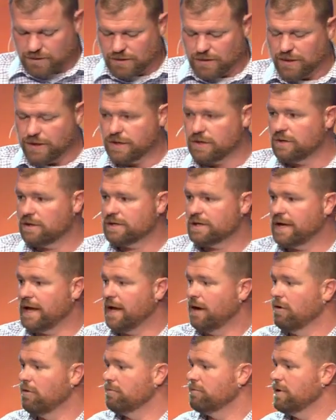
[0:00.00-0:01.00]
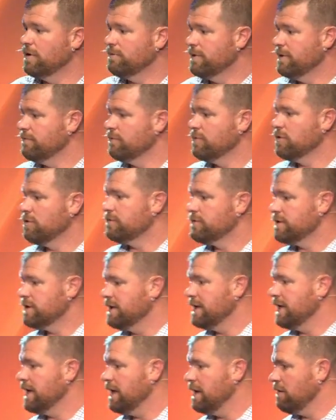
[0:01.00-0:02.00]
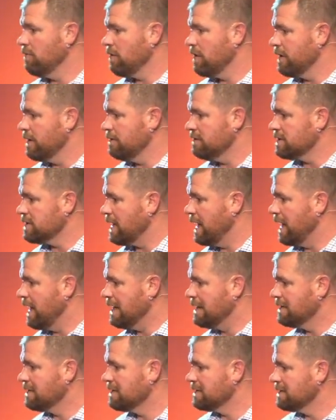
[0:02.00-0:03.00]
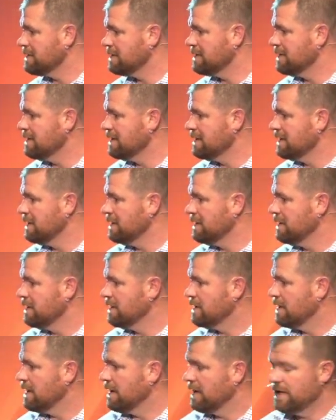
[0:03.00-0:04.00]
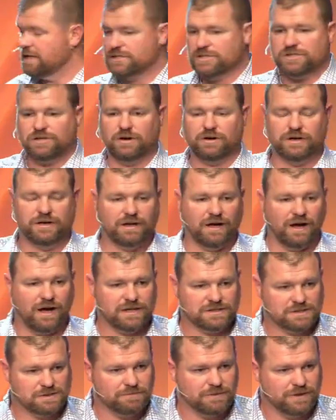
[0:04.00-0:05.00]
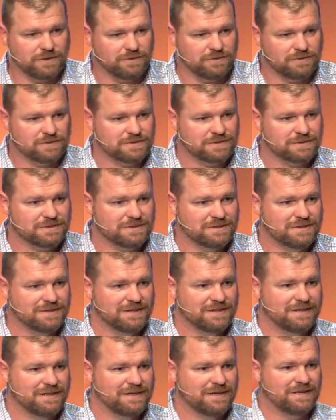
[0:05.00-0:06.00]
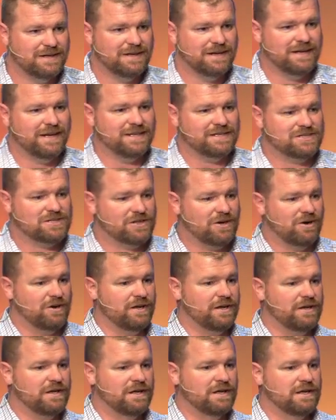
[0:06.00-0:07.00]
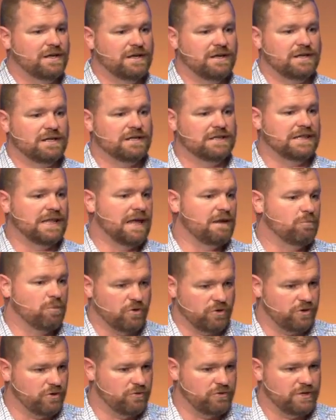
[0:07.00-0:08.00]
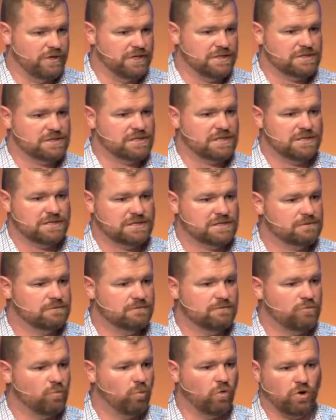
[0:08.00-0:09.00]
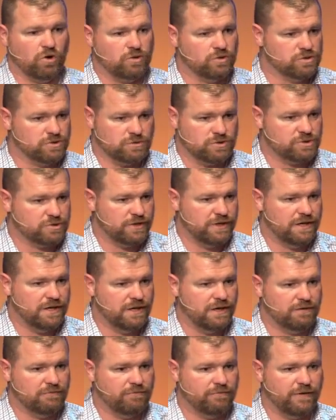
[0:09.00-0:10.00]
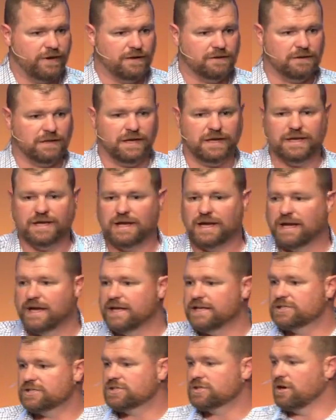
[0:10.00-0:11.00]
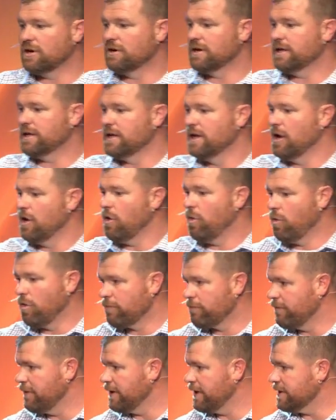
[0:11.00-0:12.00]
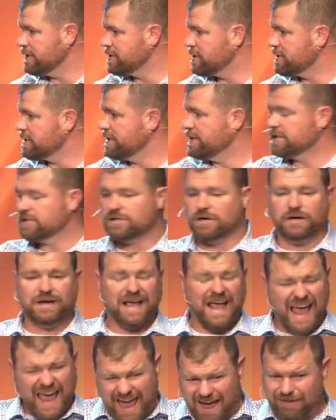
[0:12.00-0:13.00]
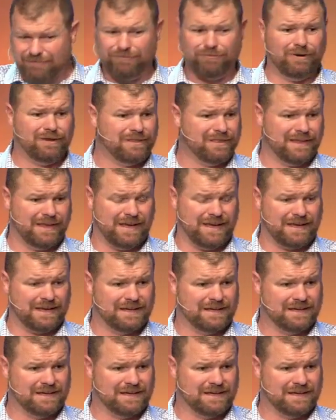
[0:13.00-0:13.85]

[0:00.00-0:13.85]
he couldn't help but be moved to need where he was at. He started hospitals. He started labor unions because workers were treated unfairly. He started orphanages. He started everything.